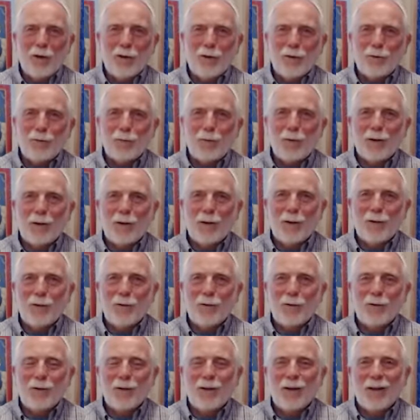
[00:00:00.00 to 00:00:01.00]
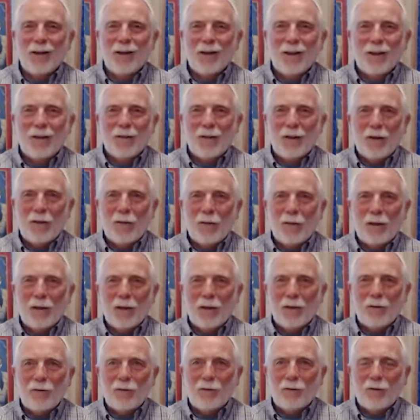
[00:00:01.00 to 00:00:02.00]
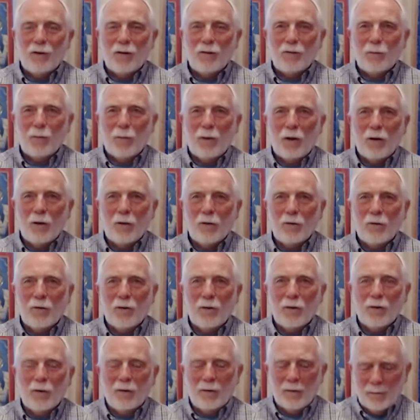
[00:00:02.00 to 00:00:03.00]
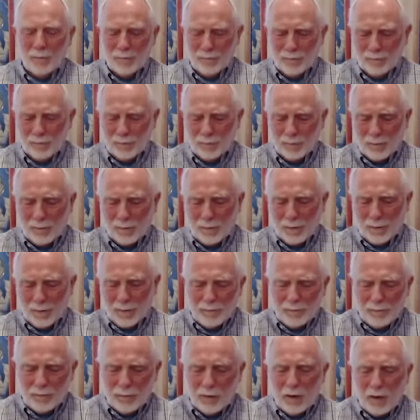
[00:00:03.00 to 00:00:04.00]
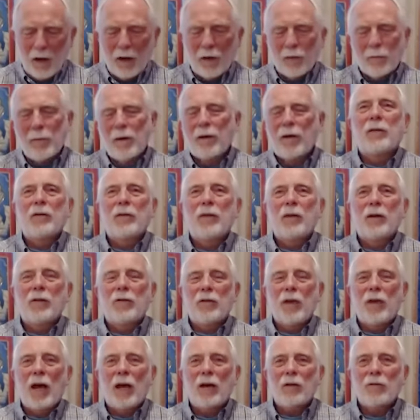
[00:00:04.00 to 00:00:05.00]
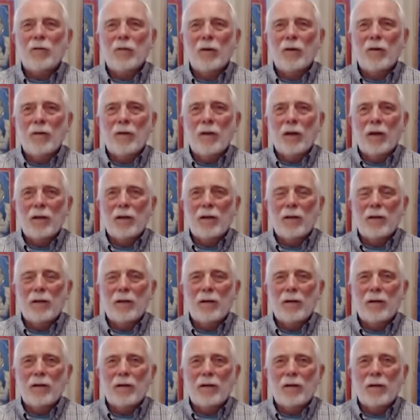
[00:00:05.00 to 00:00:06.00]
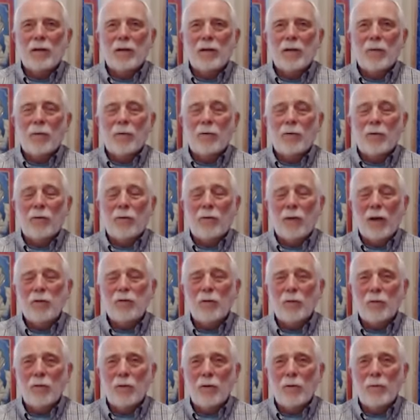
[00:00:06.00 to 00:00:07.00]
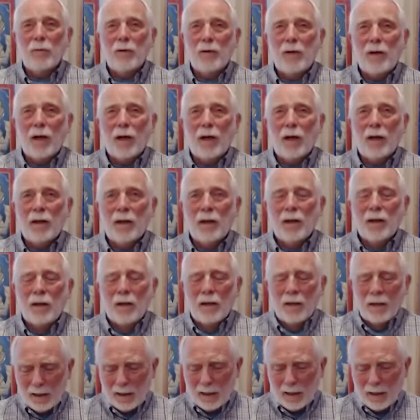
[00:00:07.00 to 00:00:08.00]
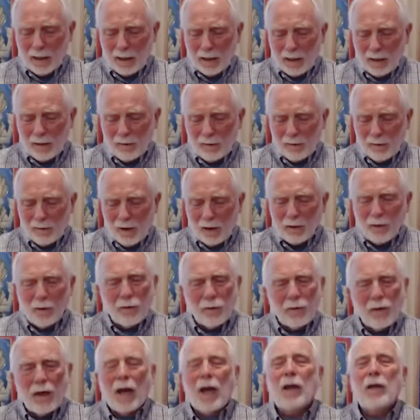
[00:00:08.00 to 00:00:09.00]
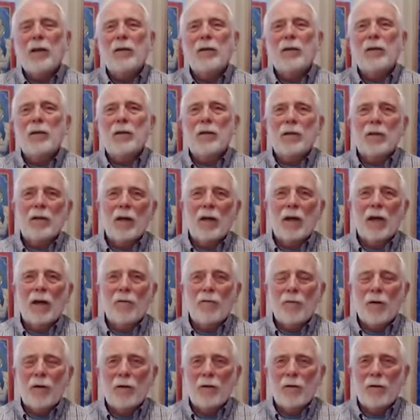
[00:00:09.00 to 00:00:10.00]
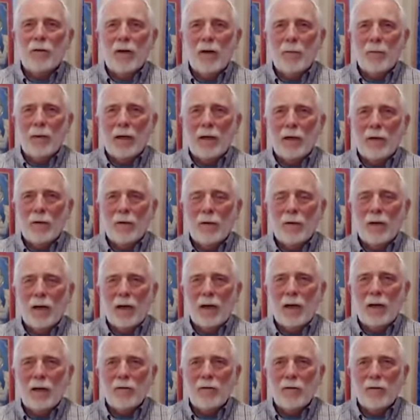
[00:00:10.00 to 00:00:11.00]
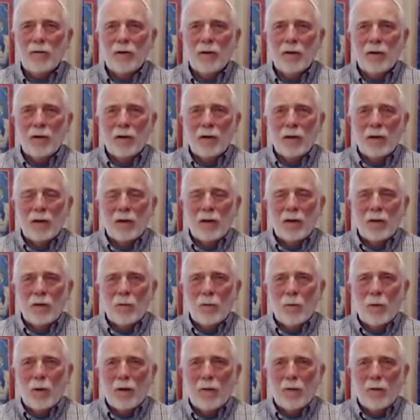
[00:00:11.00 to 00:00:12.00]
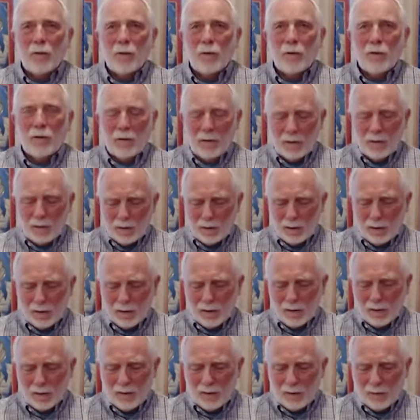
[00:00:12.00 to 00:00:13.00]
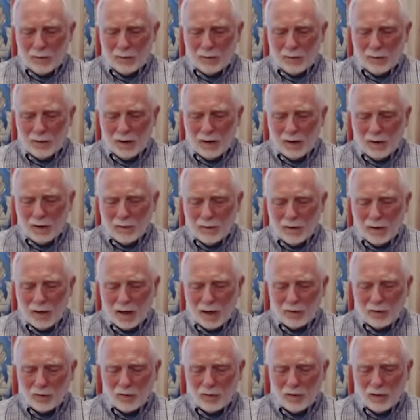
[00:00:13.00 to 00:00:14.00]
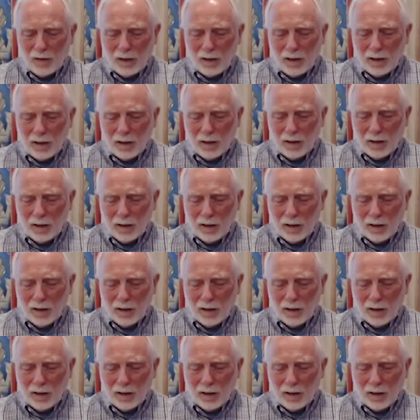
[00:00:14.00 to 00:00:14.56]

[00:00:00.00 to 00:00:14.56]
does because they think it's it's part of their dogma and doctrine that it was essential for him to die. And I follow that. I follow that my whole life. Whether the Essenes actually